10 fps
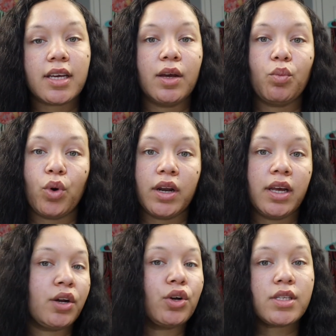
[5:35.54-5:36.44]
and 1
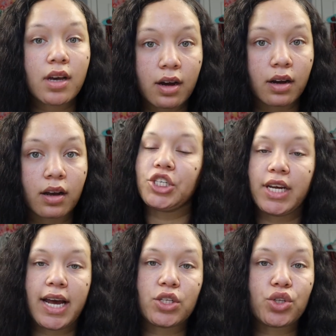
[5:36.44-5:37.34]
in her tongue. She
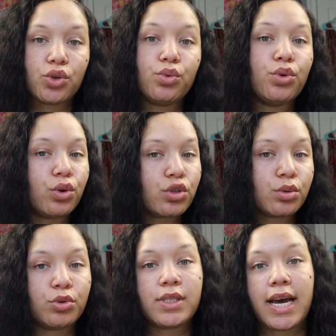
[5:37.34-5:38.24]
has 2
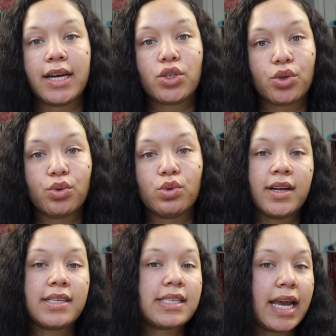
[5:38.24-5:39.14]
noticeable tattoos,
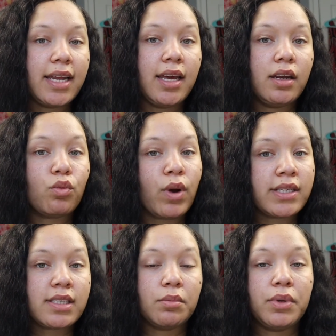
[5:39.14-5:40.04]
one stating
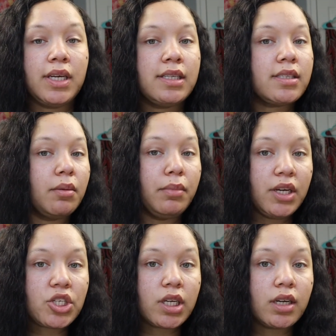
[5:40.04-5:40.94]
"Rest in Peace,
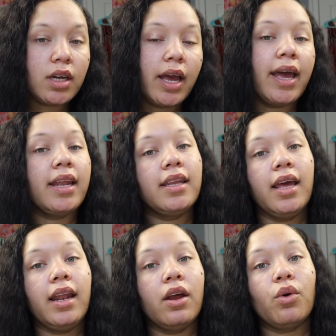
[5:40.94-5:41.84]
Misha," and
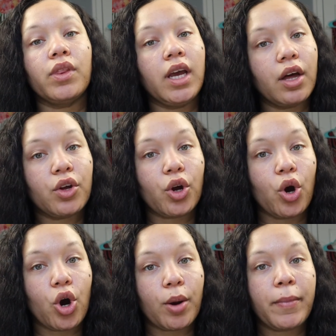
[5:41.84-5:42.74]
then on the other
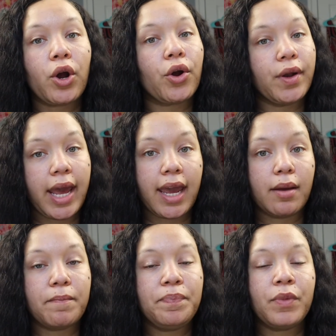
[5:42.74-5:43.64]
arm, her
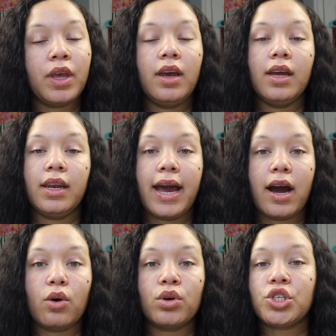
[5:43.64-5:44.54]
name.
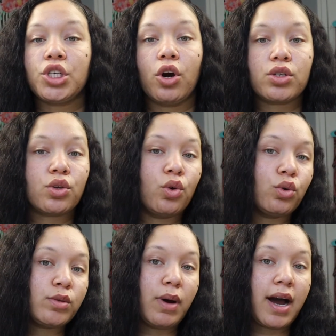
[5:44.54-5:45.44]
Now, she also
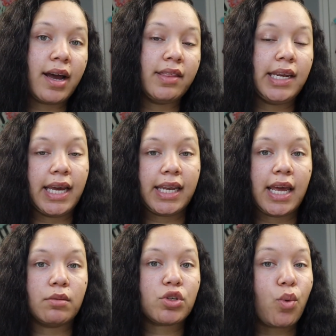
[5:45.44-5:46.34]
goes by the
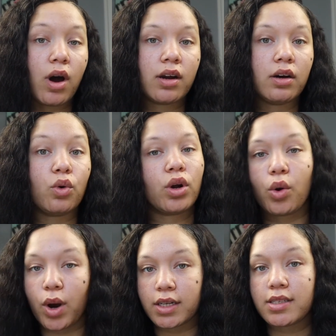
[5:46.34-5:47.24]
nicknames Quanta or
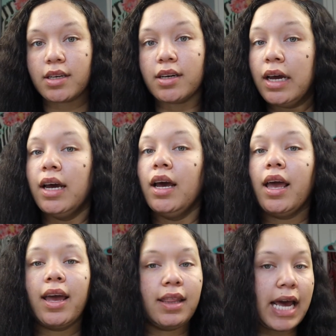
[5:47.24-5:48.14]
Quanta,
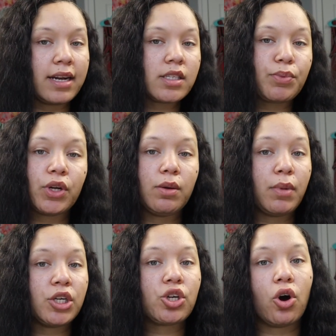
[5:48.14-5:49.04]
and that is pretty
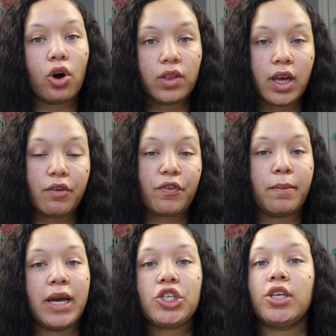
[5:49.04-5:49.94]
much all the
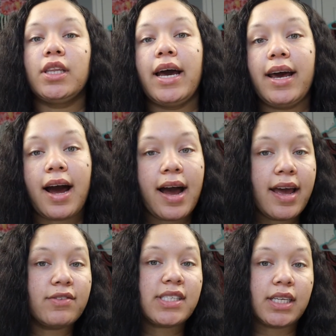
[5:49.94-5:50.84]
information that I
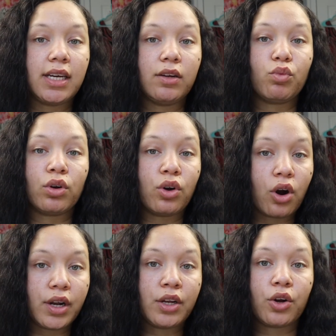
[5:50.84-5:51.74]
have seen
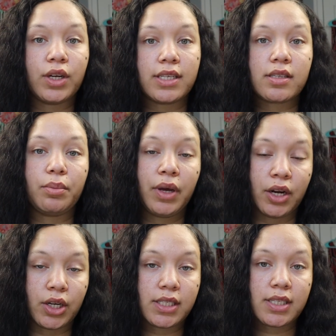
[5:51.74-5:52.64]
regarding her
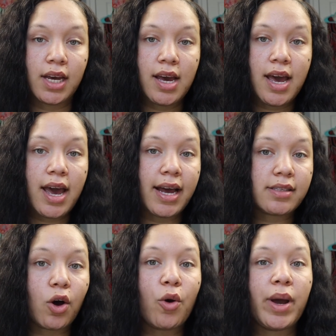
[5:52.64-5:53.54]
disappearance.
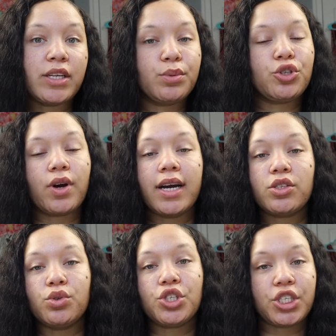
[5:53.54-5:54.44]
As always, we try
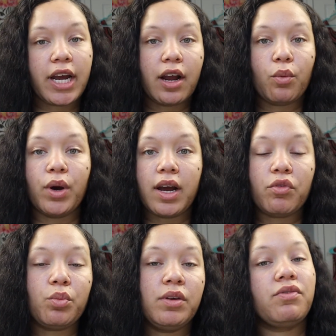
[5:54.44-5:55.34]
to share
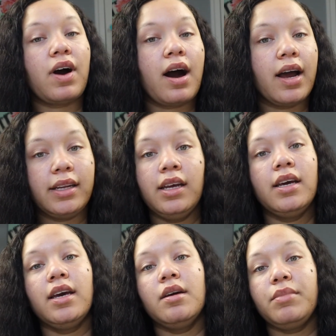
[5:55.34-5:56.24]
whatever we find
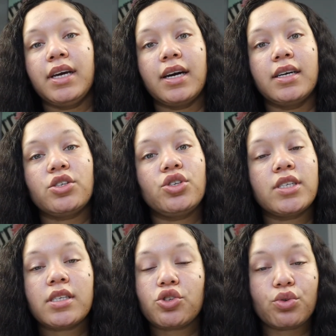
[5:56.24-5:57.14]
because you
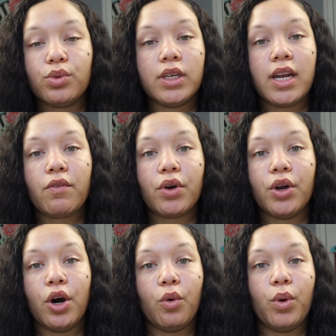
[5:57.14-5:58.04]
just truly never
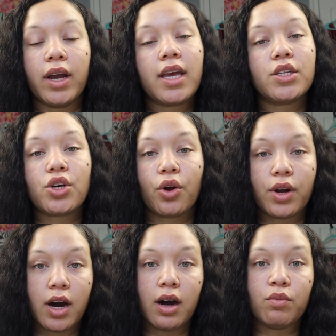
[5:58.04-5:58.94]
know what can turn
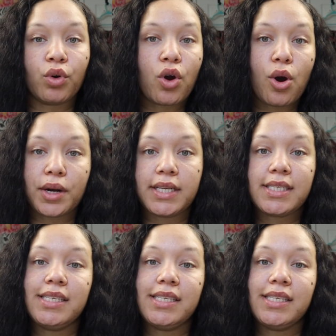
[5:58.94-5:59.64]
up regarding